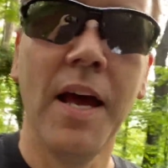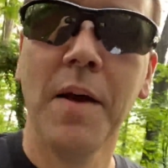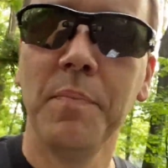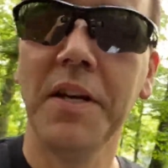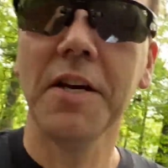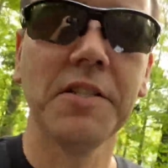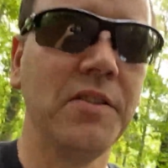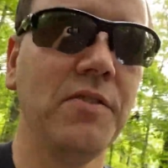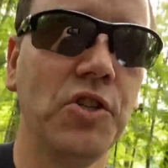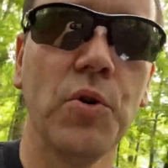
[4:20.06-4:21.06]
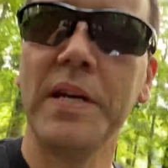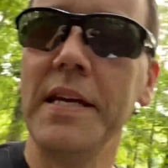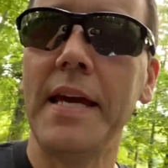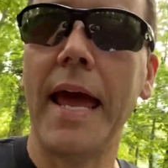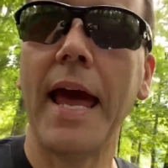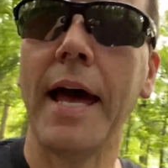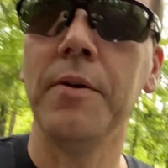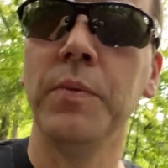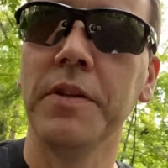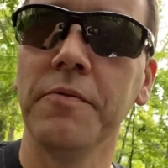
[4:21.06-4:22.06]
Because of the joy he
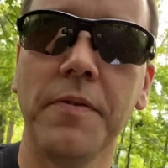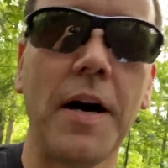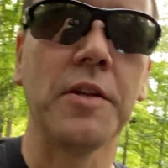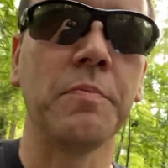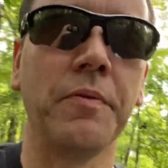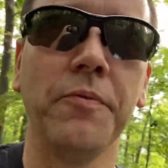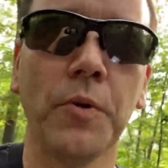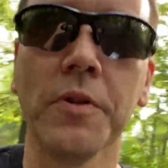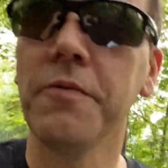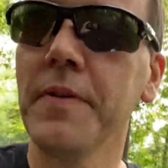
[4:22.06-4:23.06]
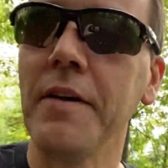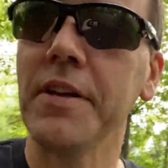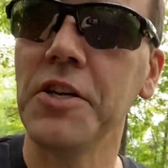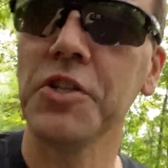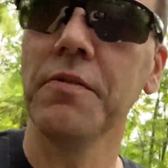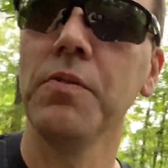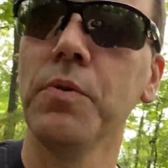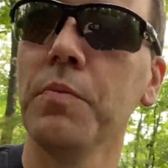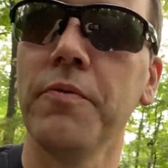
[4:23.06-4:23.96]
had with the Father before the foundation of the world,